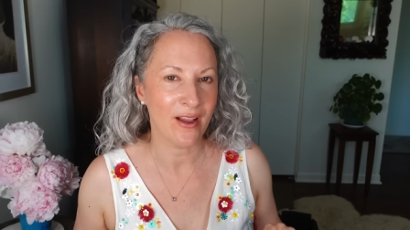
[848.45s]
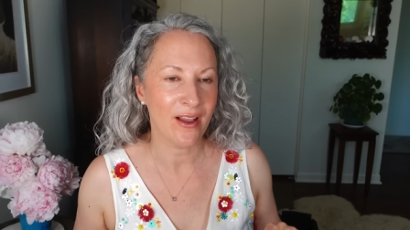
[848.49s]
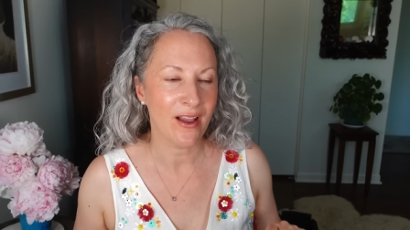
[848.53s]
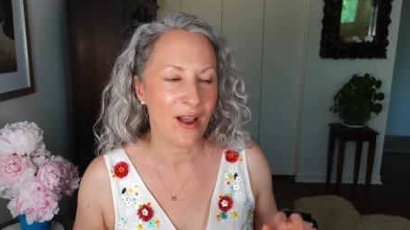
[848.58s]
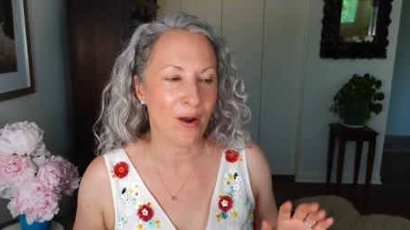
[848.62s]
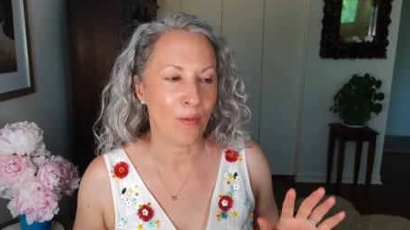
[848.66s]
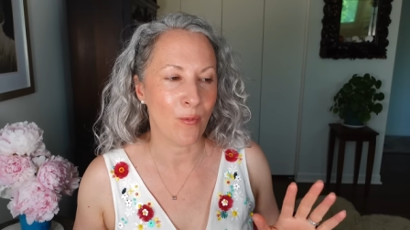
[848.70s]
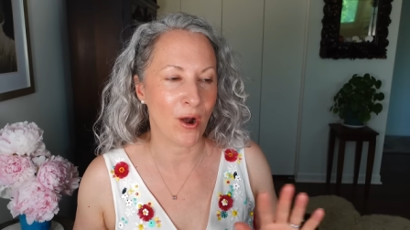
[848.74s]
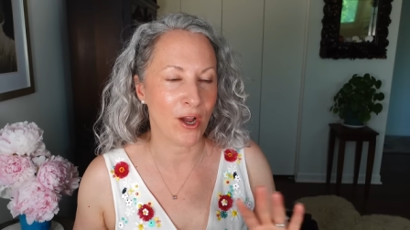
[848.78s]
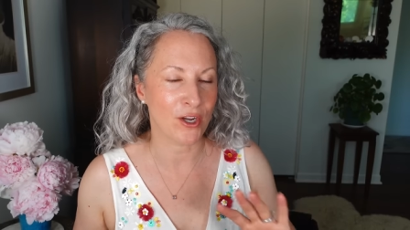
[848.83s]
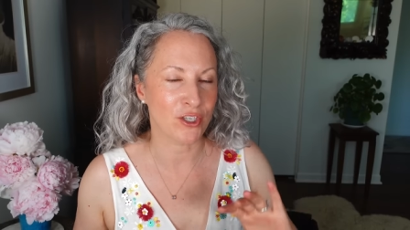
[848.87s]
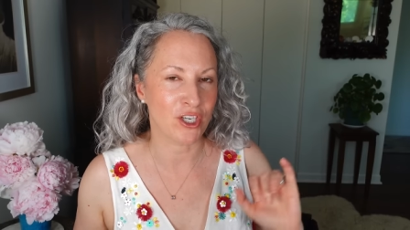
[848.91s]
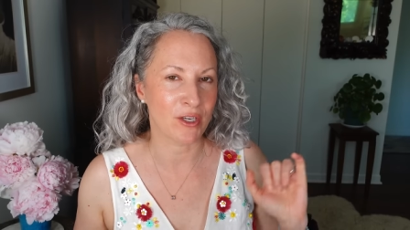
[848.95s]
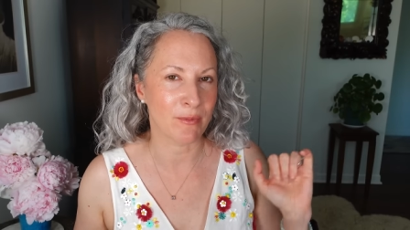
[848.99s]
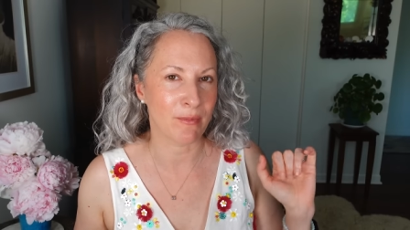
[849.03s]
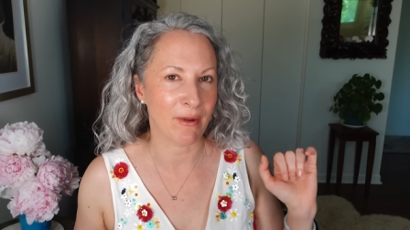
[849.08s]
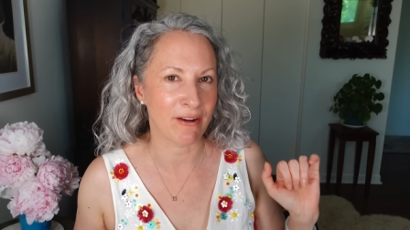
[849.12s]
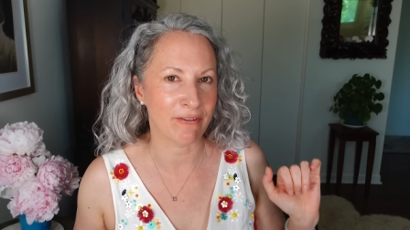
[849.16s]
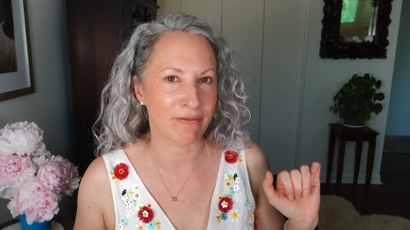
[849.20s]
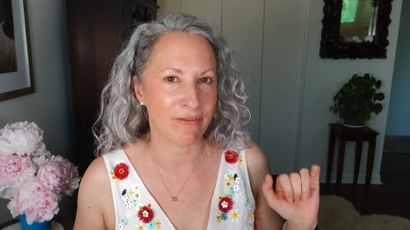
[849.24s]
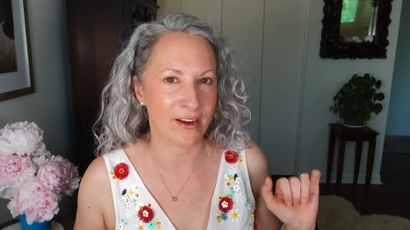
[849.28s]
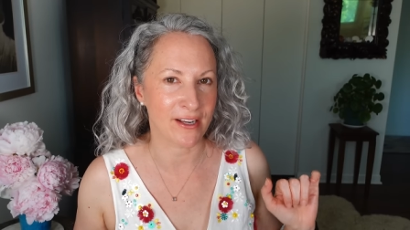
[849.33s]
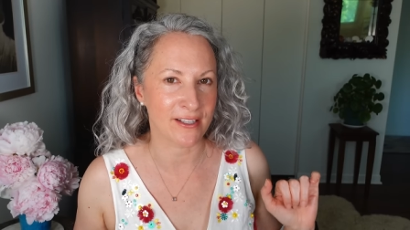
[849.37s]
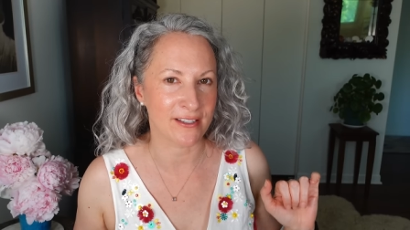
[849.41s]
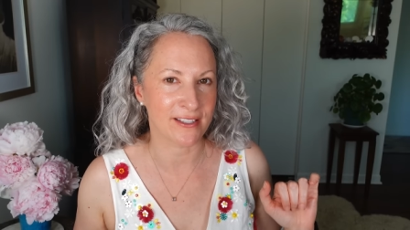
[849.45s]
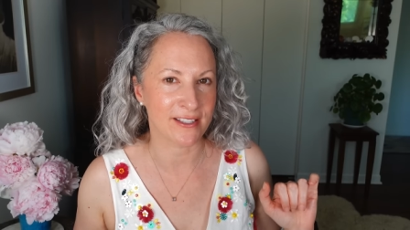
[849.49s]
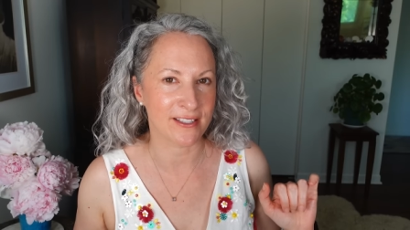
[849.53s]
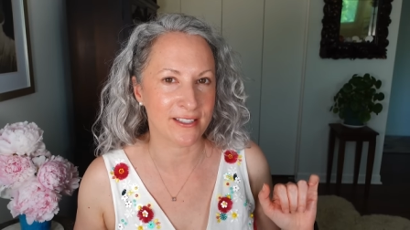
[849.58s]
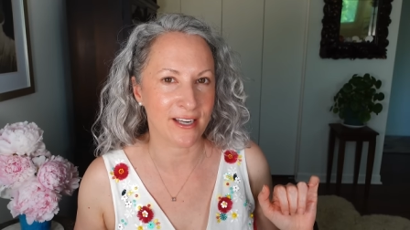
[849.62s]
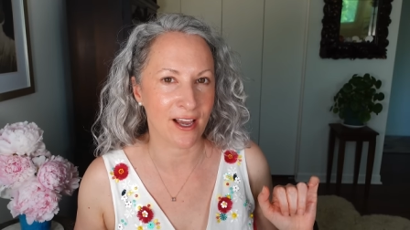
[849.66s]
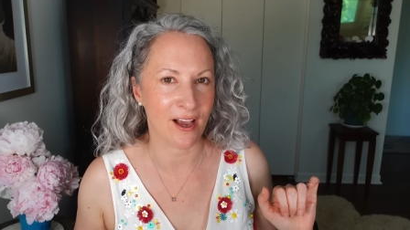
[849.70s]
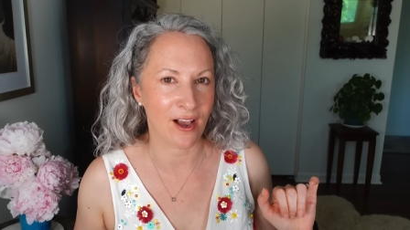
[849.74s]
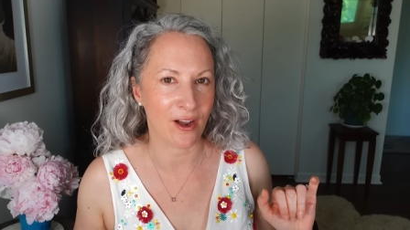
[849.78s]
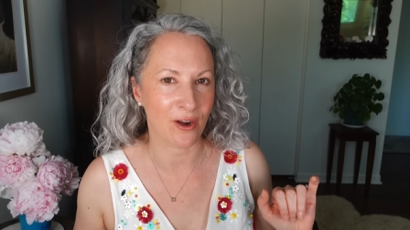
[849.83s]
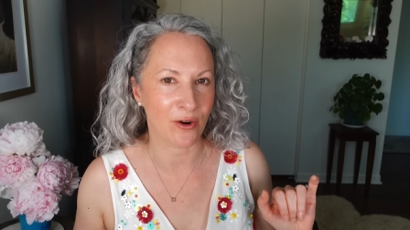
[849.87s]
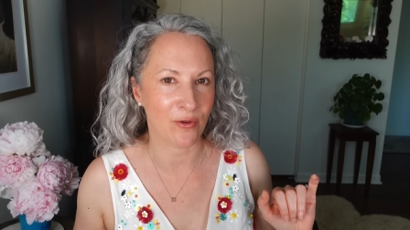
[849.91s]
I'm watching my friend's
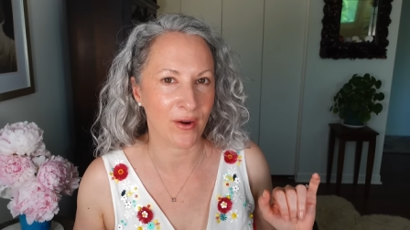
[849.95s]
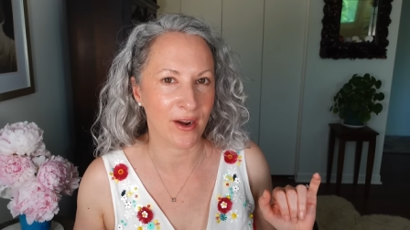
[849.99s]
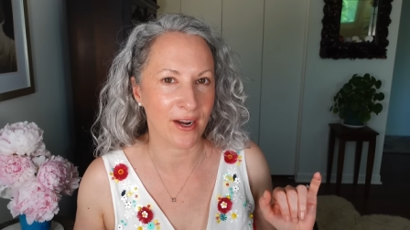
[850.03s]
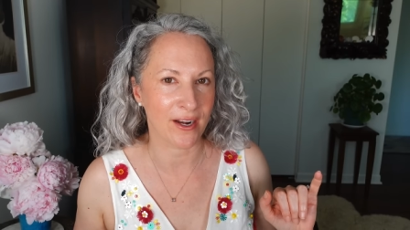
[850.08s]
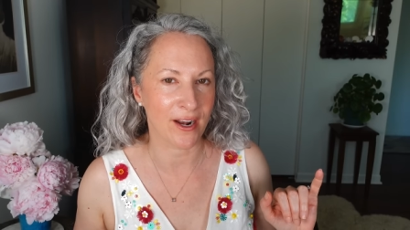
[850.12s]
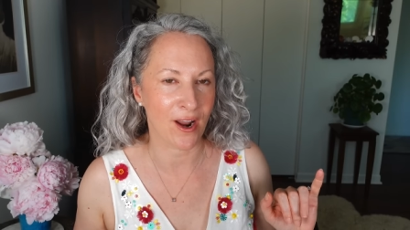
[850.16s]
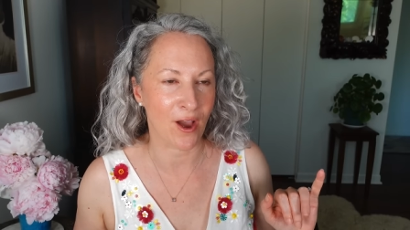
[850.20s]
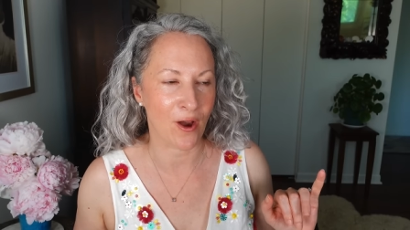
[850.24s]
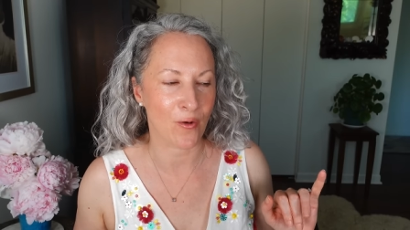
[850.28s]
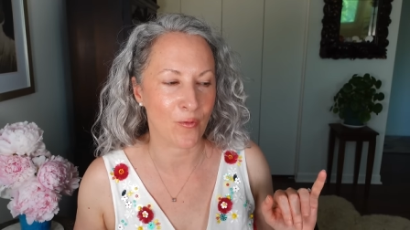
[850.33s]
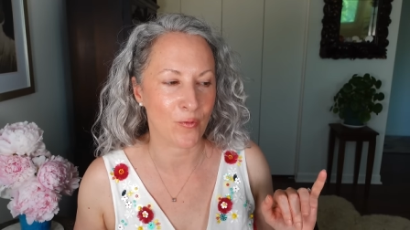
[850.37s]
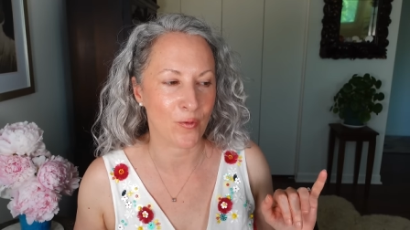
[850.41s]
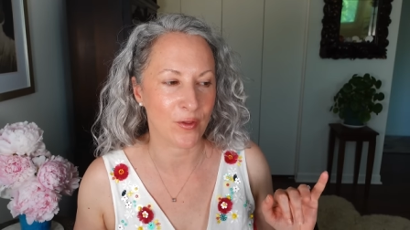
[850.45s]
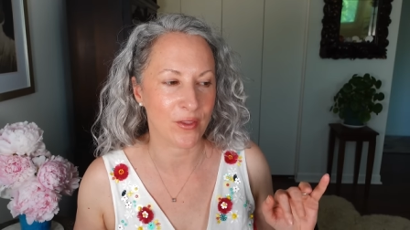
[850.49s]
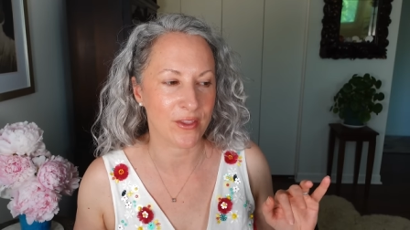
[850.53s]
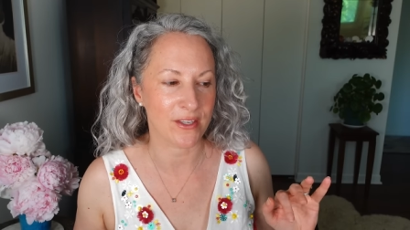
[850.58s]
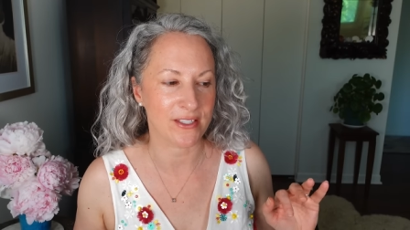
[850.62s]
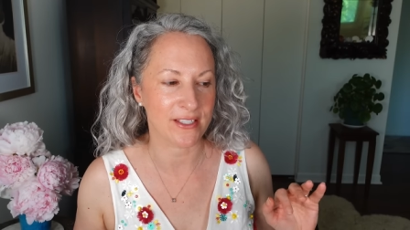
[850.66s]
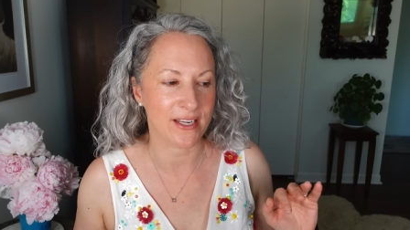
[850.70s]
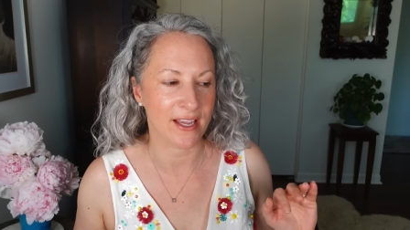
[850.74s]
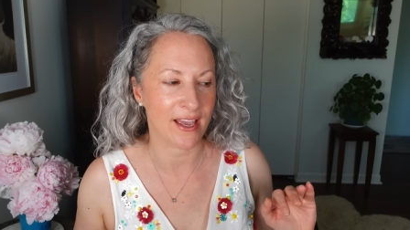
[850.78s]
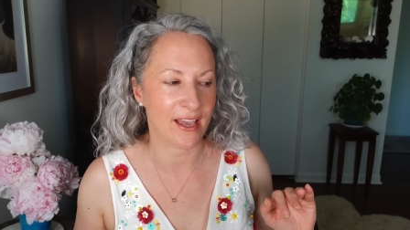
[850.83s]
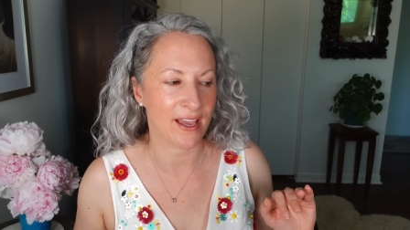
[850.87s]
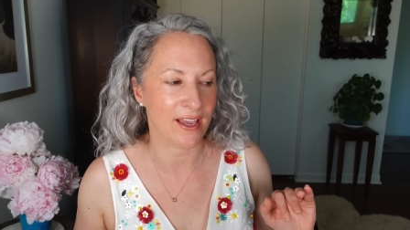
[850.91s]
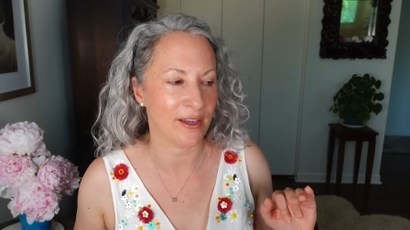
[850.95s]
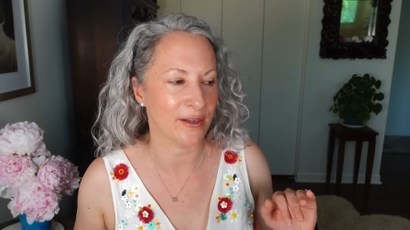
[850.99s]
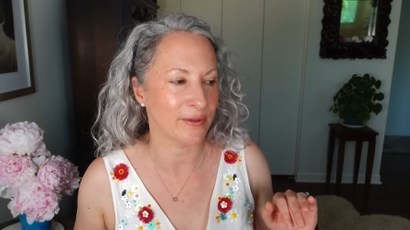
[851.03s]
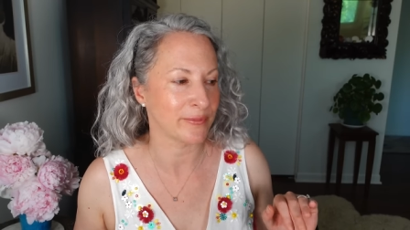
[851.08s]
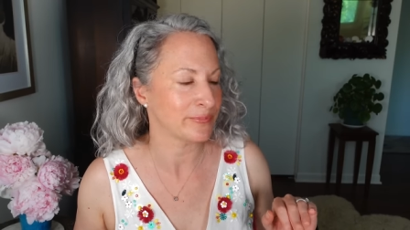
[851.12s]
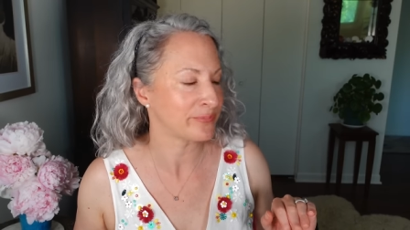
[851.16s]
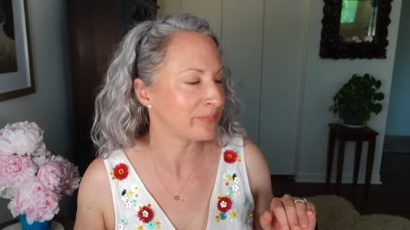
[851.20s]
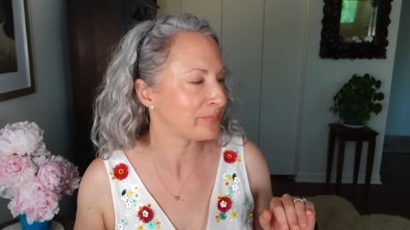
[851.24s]
dog right now for the day.